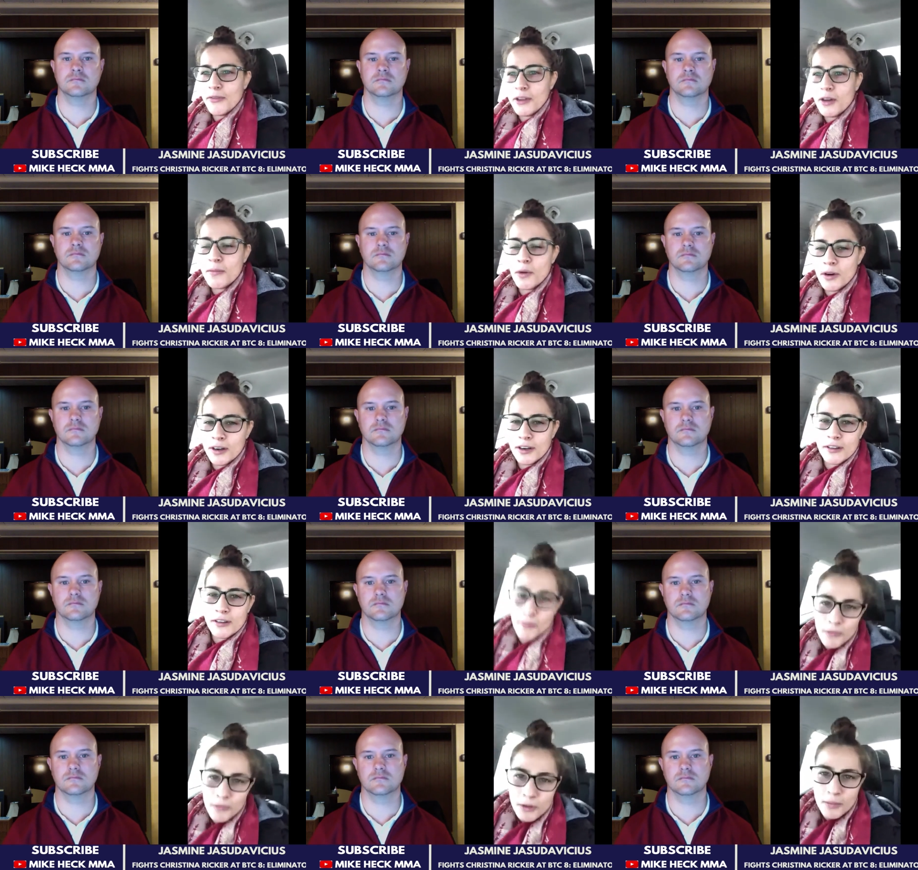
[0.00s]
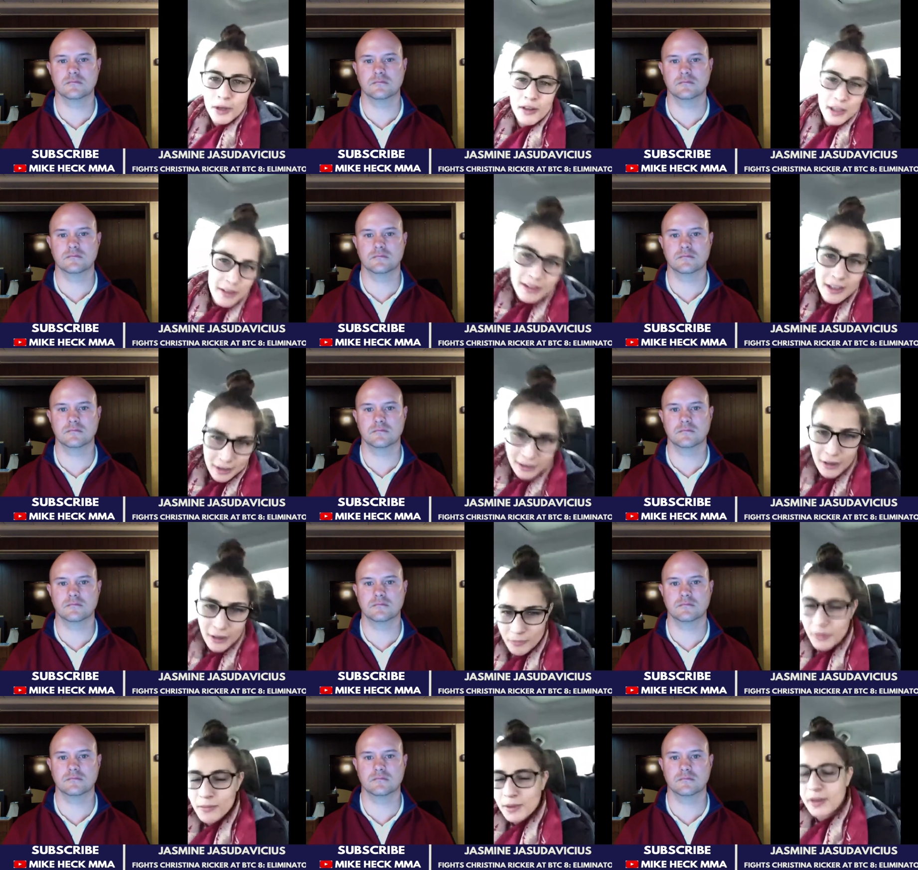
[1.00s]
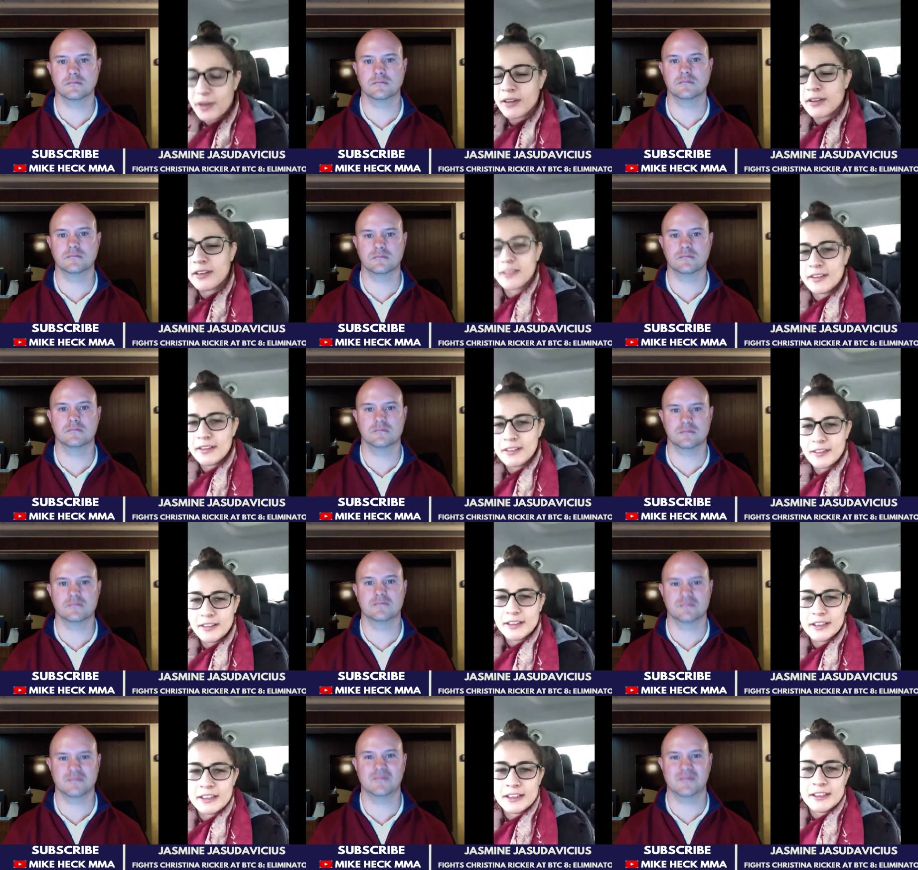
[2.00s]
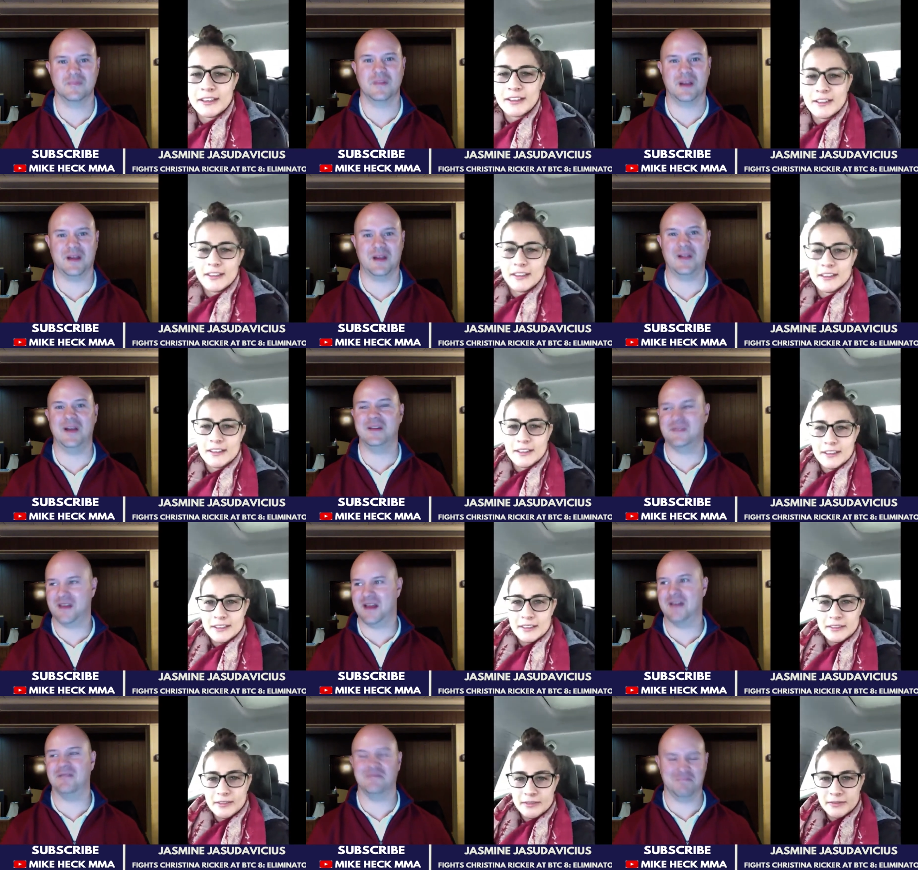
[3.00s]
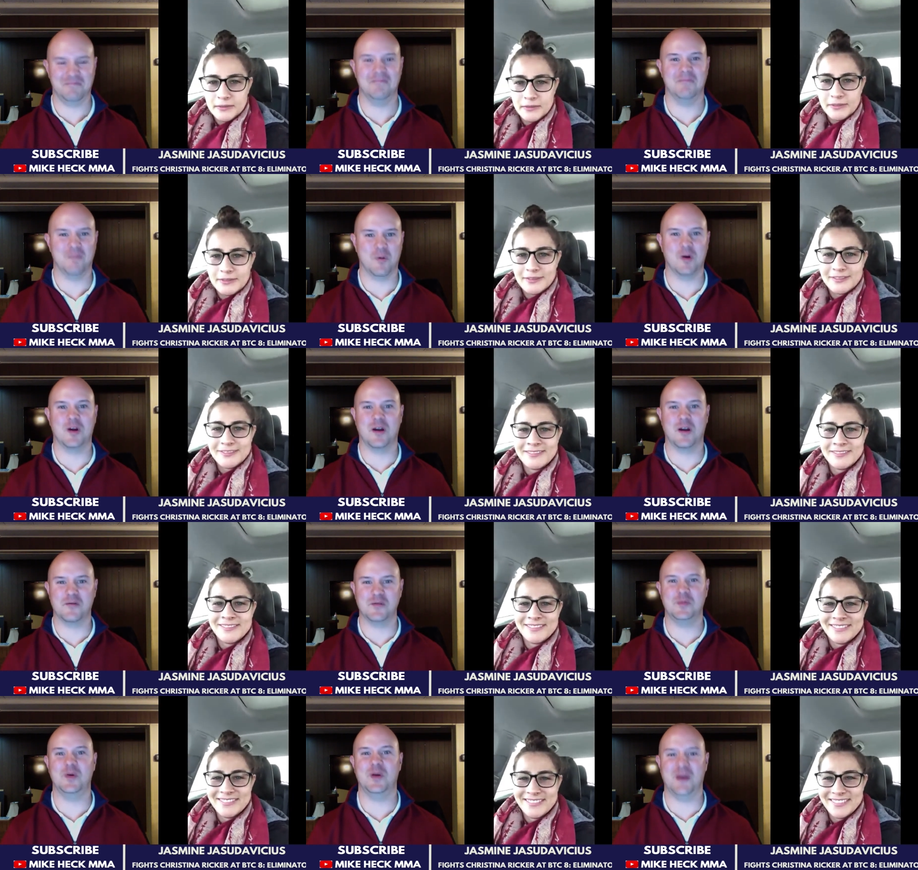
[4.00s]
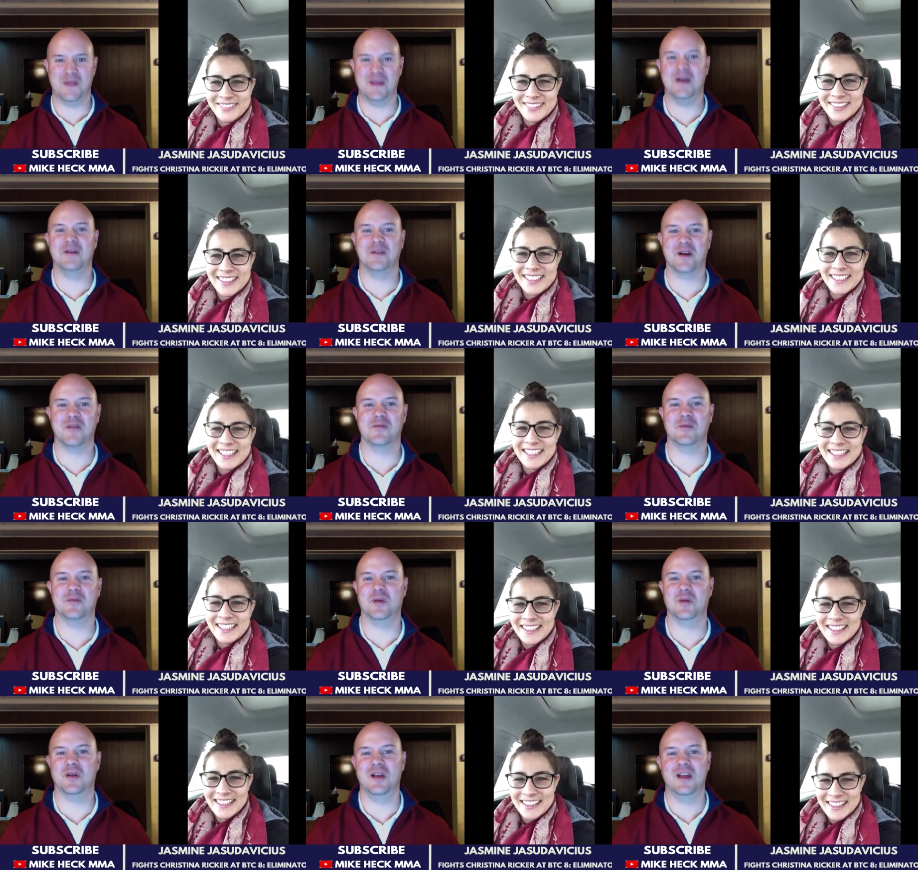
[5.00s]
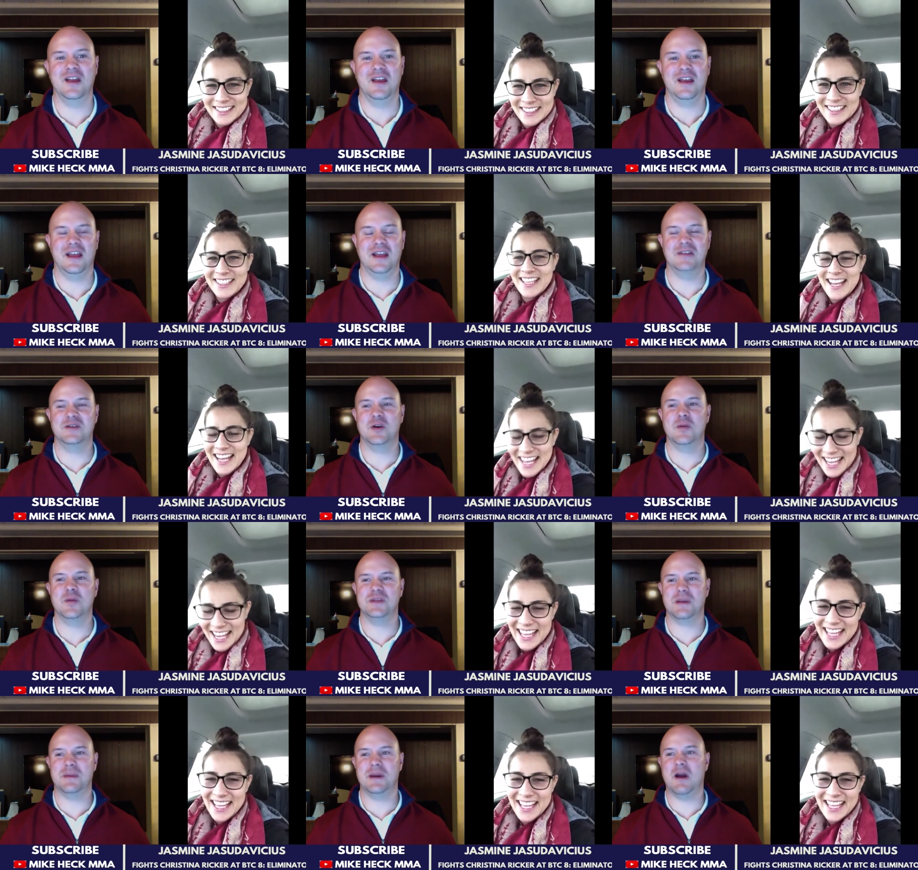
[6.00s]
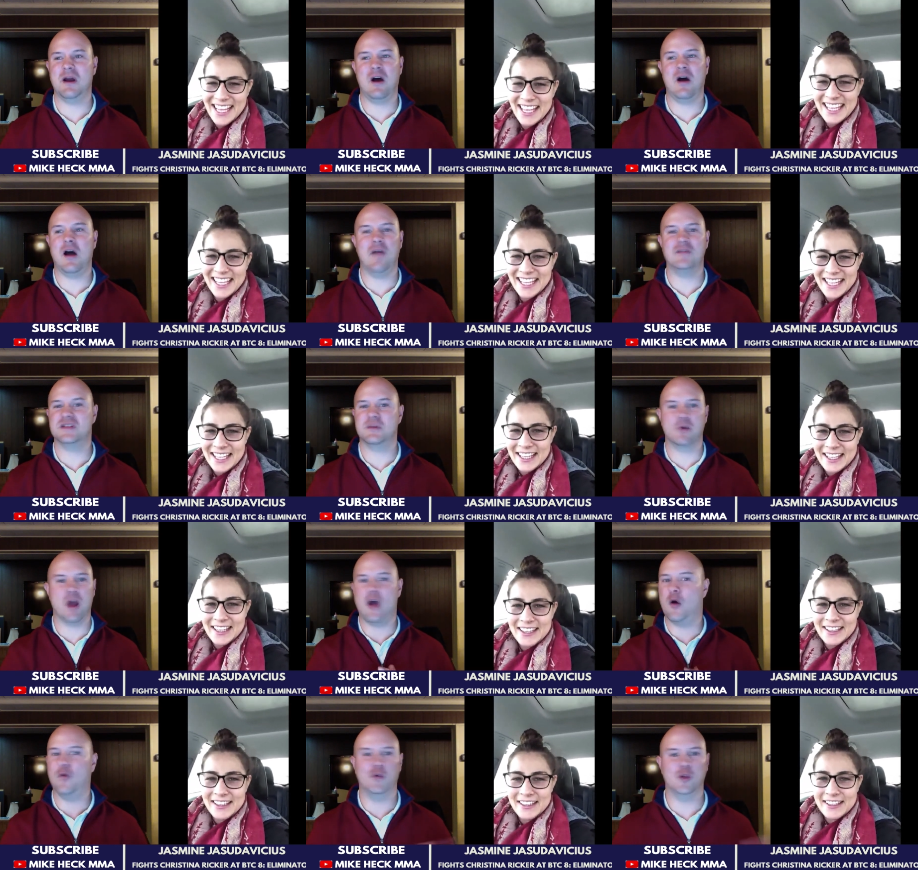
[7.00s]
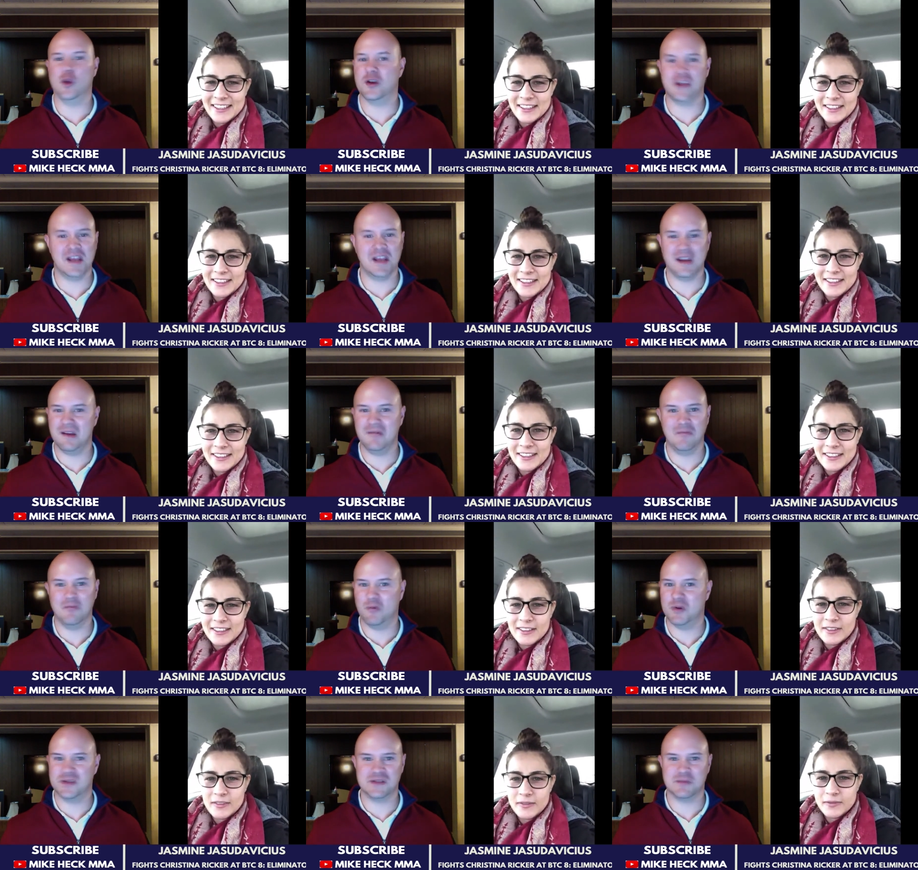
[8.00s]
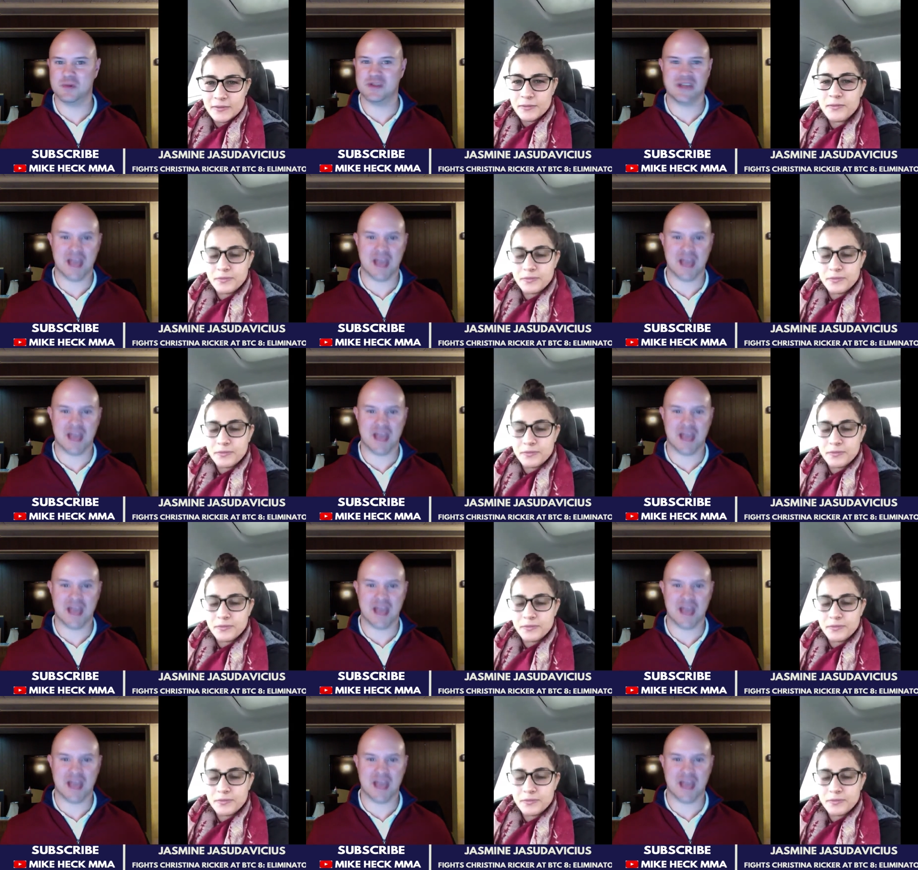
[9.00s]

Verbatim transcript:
Speaker 1: feel more comfortable in the uncomfortable.
Speaker 2: I like that. More comfortable in the uncomfortable. In terms, I mean, obviously we're not overlooking what's, what's